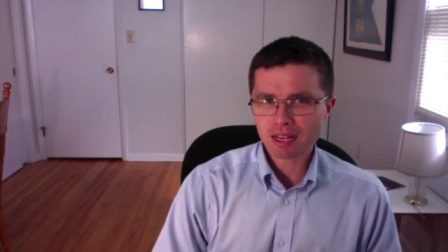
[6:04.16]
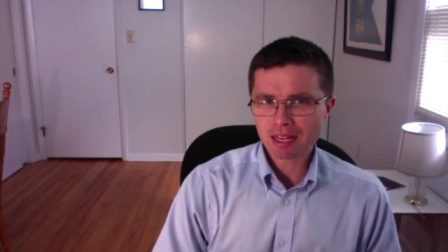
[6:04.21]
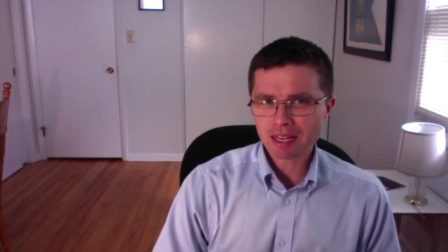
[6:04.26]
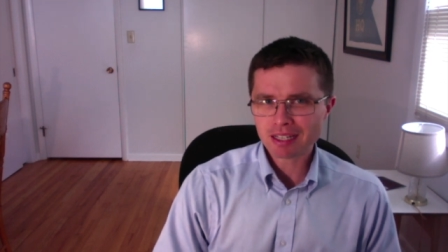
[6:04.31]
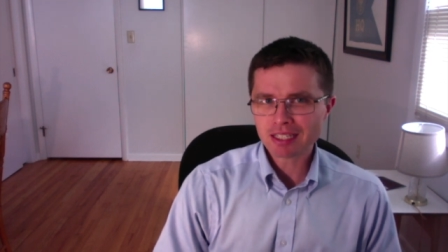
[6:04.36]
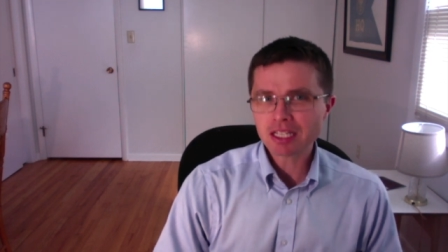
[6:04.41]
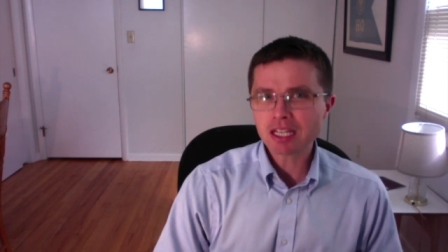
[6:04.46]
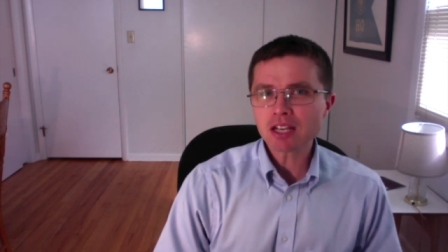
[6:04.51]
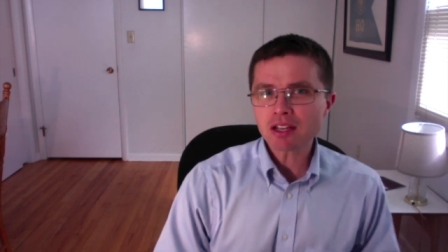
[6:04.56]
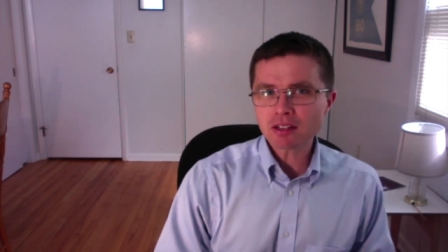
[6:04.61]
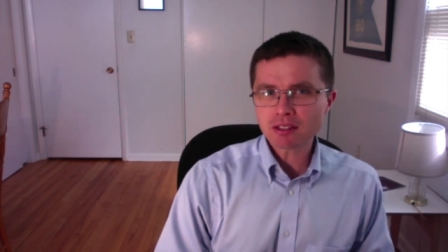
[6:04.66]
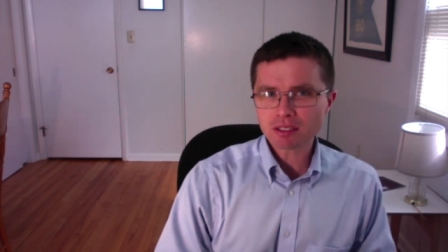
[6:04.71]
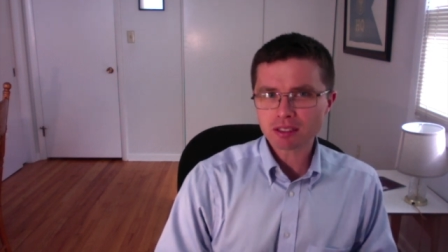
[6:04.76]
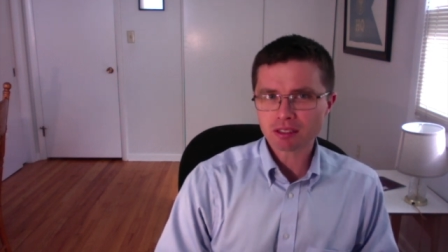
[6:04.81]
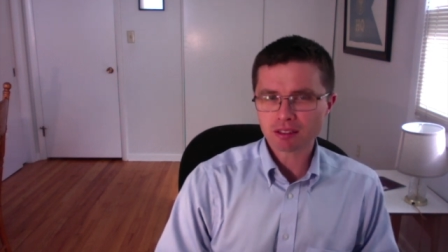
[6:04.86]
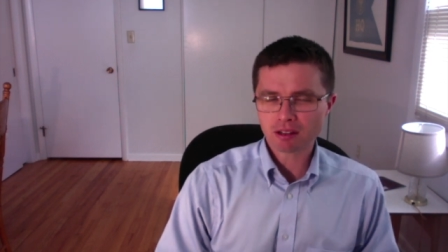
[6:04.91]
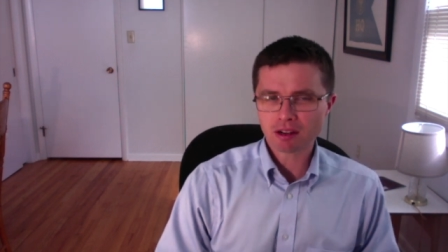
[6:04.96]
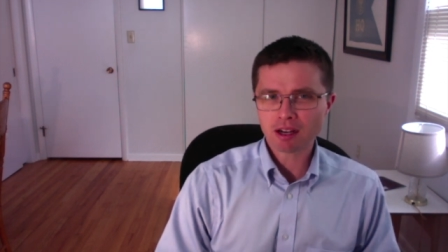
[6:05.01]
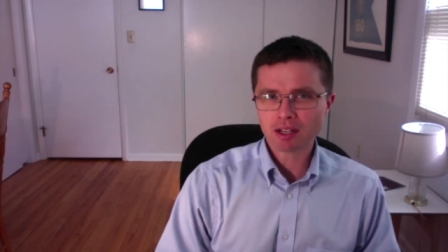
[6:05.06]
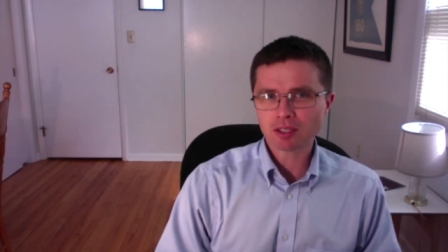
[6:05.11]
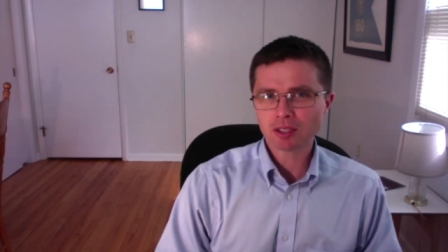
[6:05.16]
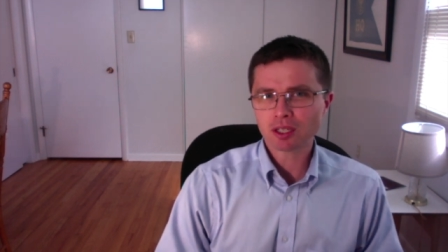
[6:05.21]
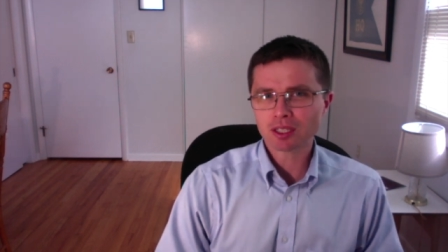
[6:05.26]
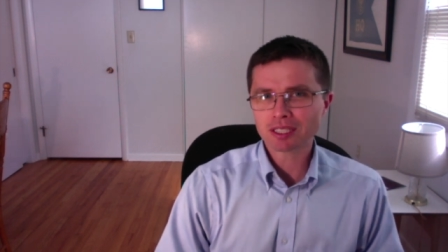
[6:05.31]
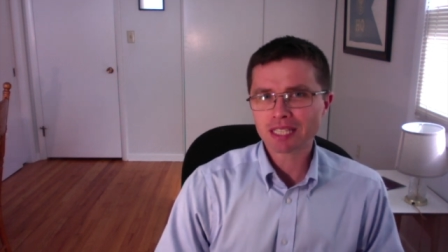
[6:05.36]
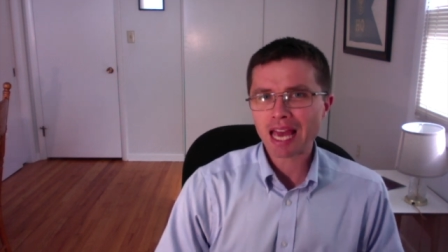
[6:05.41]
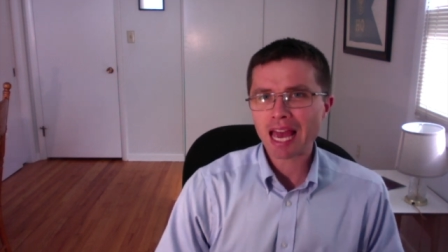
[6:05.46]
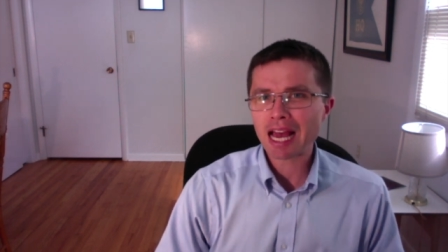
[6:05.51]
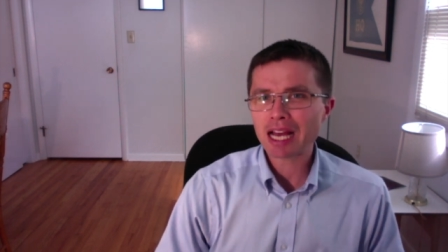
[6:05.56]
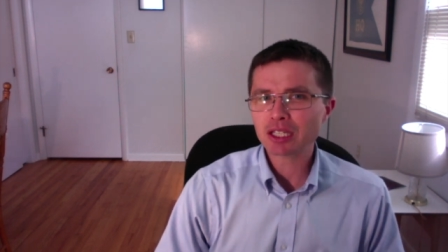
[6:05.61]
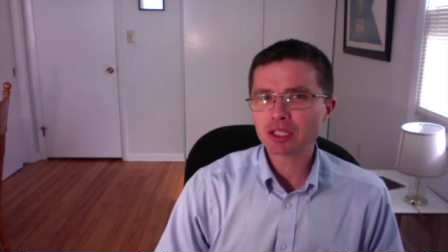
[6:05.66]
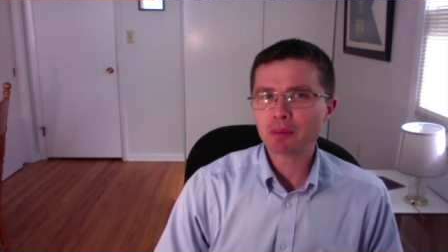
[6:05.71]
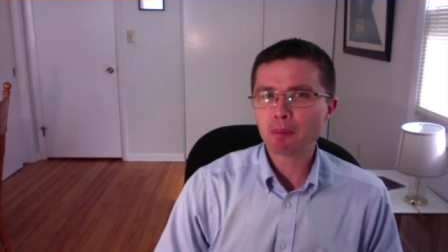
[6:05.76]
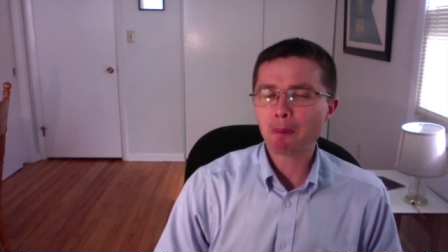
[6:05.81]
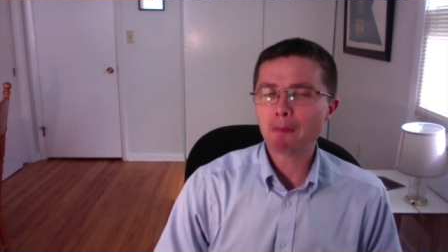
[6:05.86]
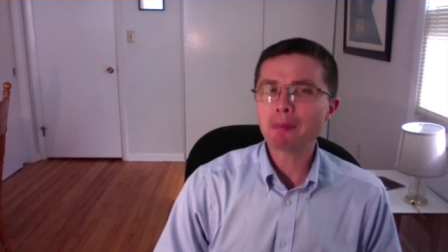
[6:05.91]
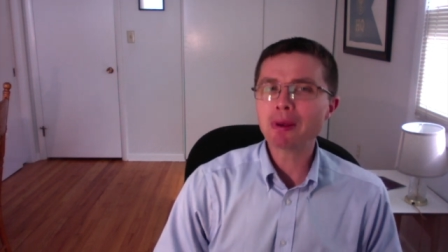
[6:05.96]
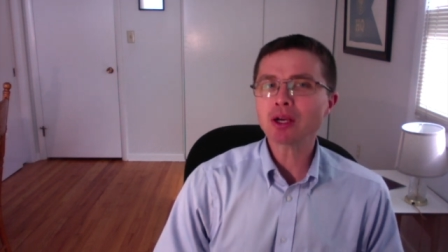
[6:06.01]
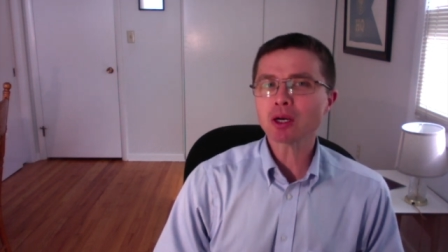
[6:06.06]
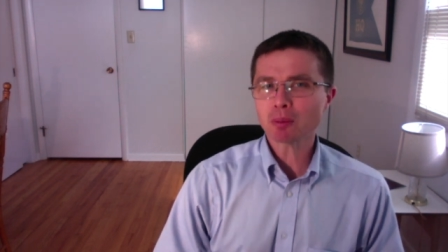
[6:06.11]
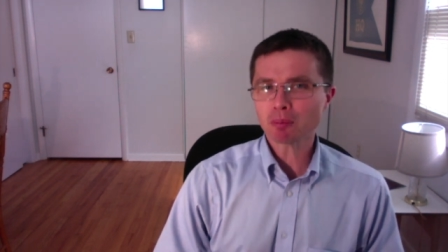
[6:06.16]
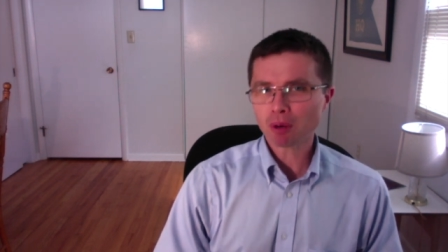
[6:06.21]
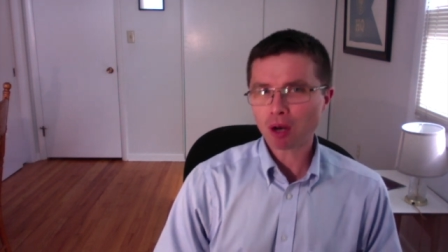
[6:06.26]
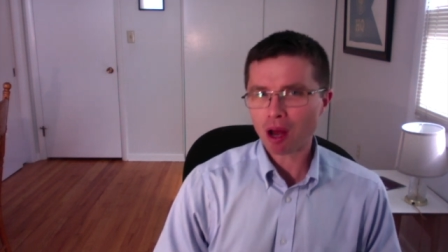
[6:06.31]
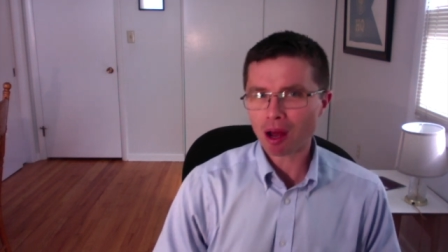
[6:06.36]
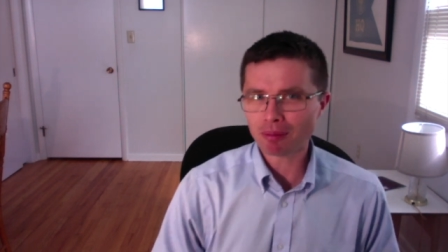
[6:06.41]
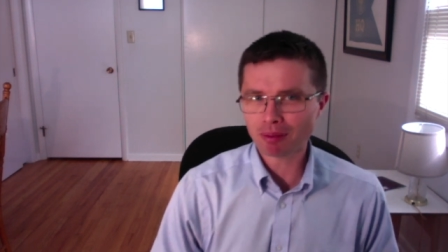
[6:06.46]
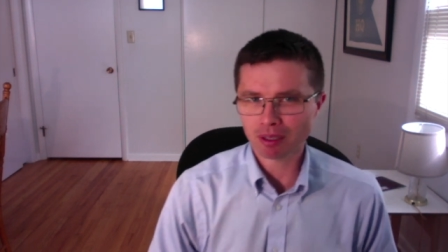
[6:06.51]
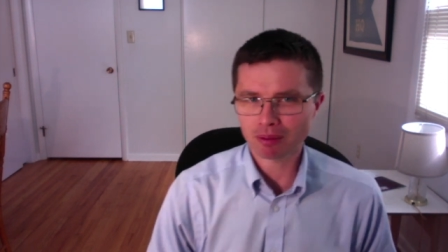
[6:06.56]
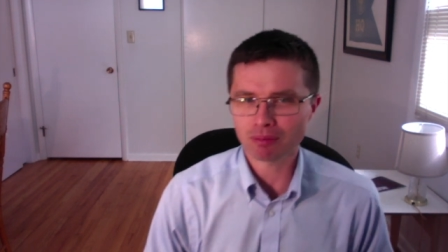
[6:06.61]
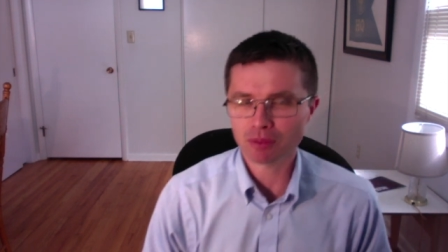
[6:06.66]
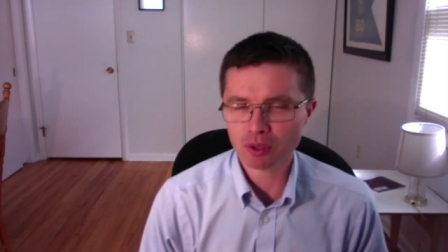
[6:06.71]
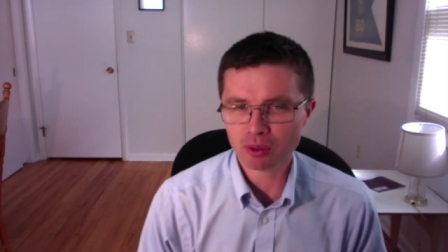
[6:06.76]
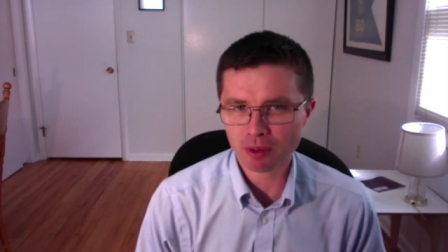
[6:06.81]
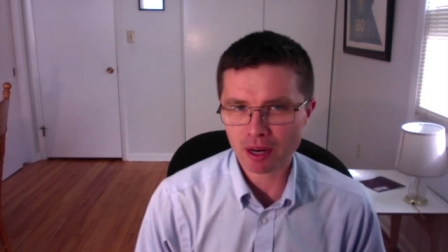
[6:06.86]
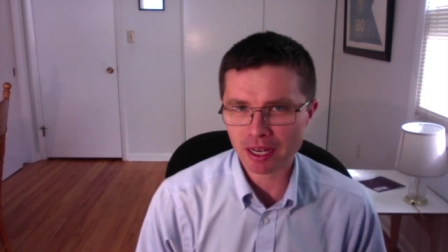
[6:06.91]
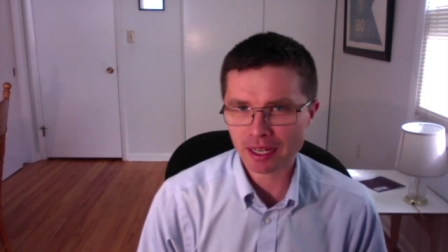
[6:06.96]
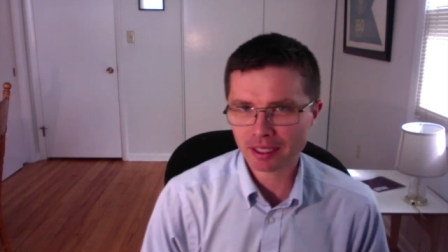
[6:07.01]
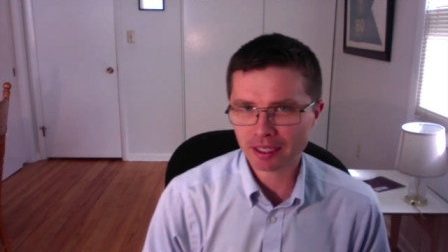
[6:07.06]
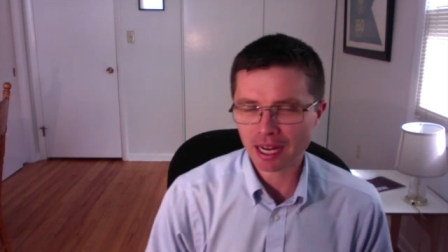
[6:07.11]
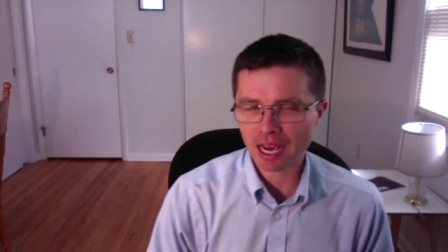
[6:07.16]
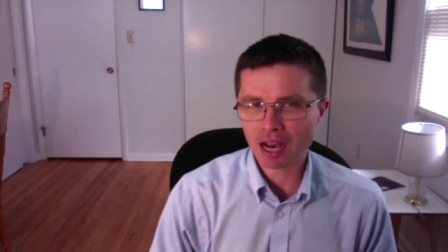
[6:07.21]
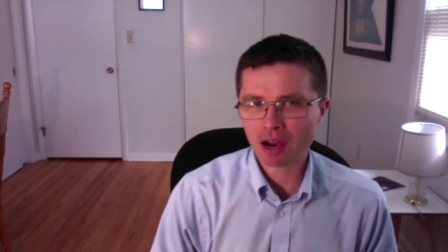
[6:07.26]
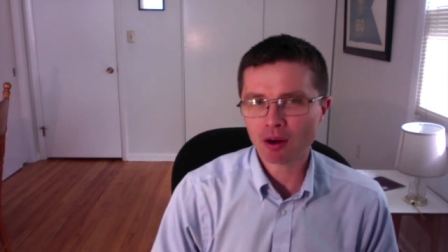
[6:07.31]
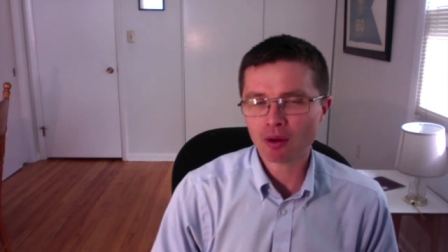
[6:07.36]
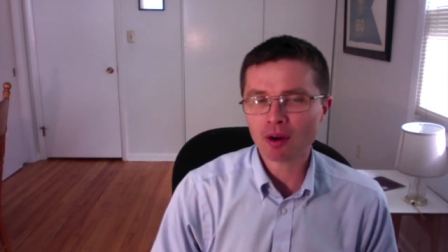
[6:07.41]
Antigonus Gonatas has bigger problems right now